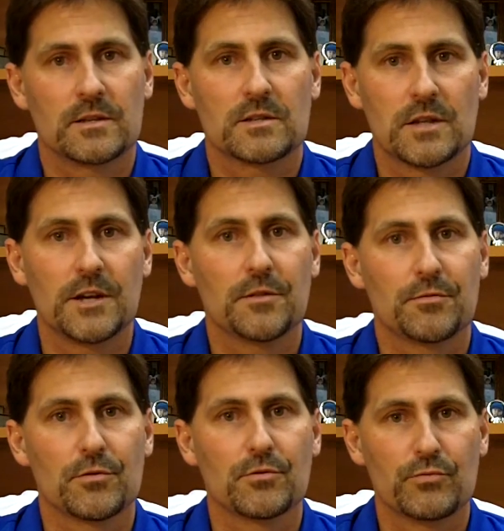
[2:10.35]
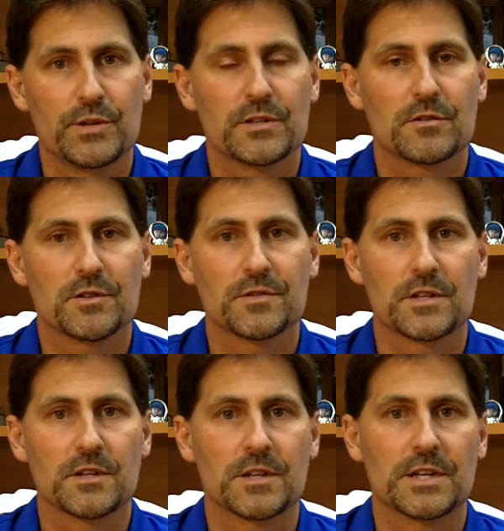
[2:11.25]
studied through research
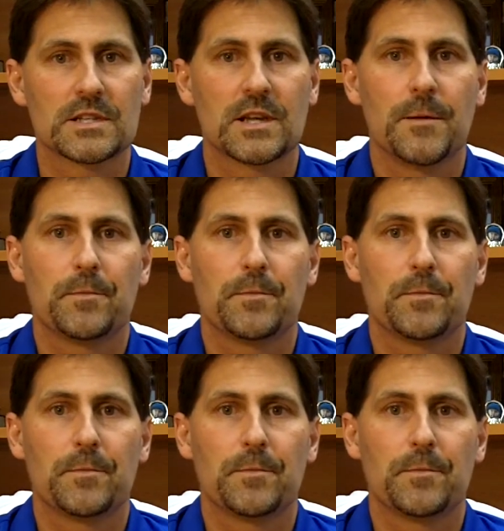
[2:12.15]
facilities,